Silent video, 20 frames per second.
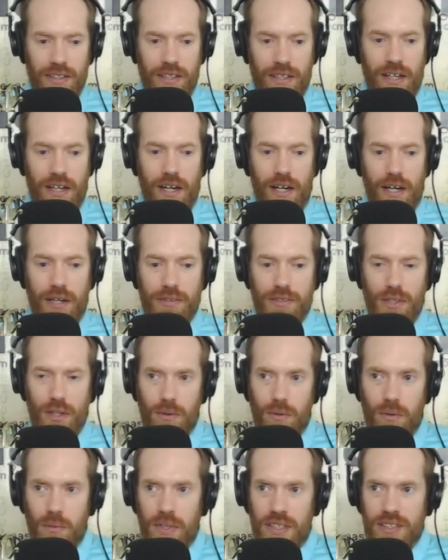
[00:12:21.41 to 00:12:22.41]
Uh,
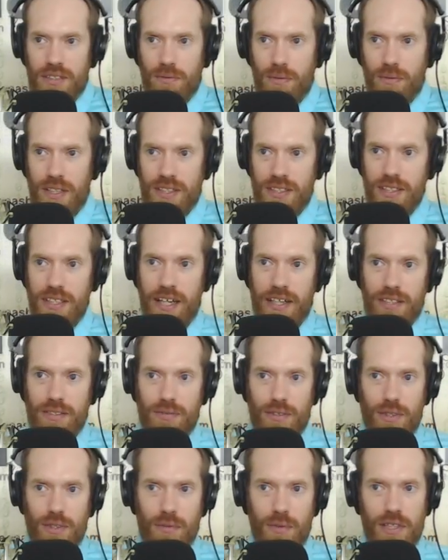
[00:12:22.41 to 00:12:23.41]
so what's what's next
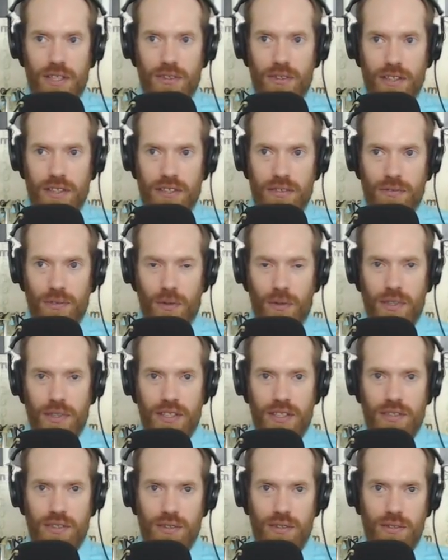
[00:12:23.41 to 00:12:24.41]
for you? What are you looking
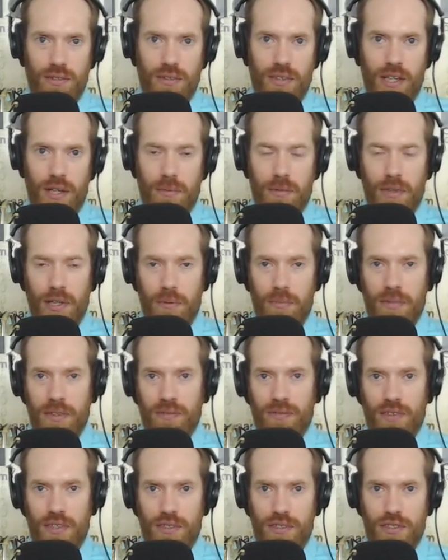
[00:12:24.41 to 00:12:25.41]
forward to coming up in
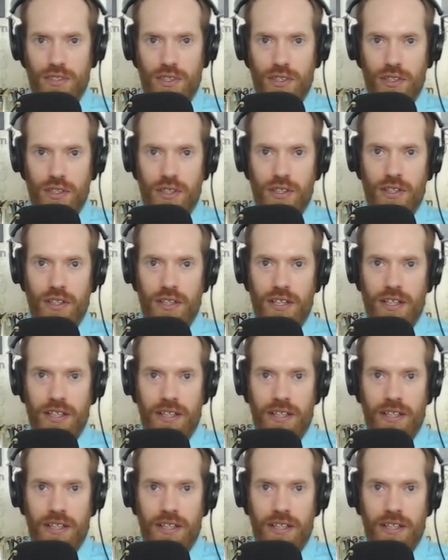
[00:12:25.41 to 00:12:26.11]
the future?